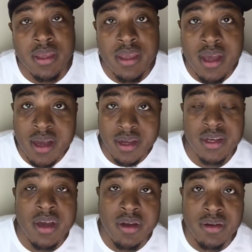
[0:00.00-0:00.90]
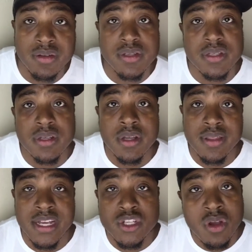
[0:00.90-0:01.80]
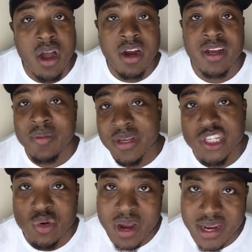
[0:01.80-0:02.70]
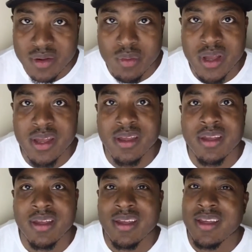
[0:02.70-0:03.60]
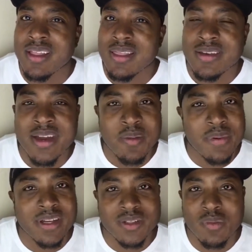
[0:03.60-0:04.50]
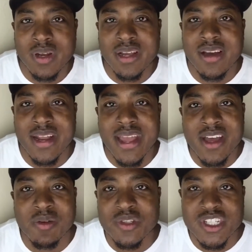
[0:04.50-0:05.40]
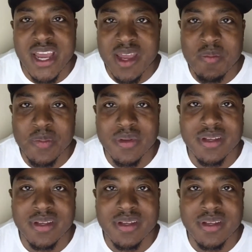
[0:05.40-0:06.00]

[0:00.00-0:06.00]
young adults that you are going to be training with, dumbbells are really going to help shape